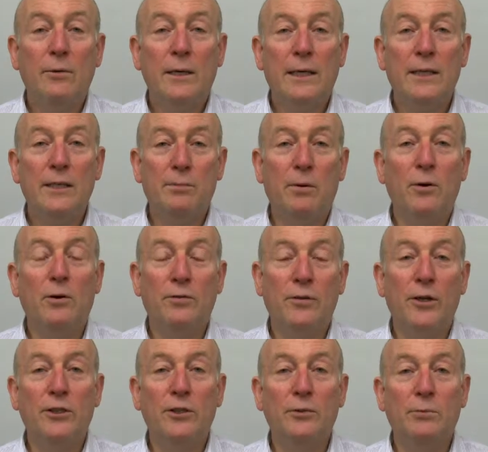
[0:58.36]
we explore
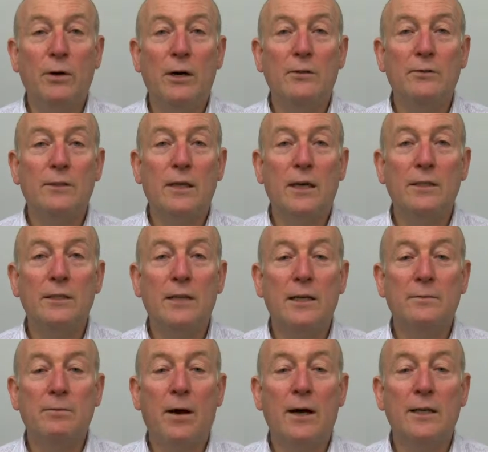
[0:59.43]
virtual worlds
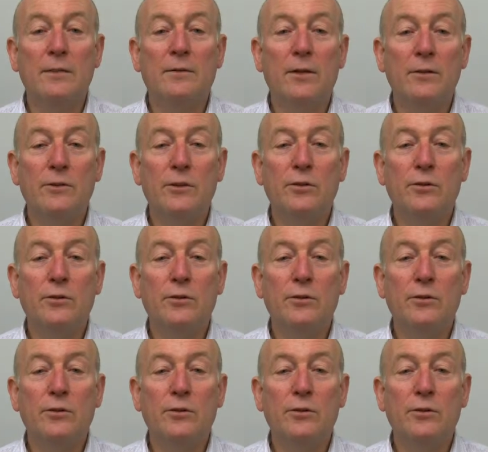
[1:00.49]
as part of those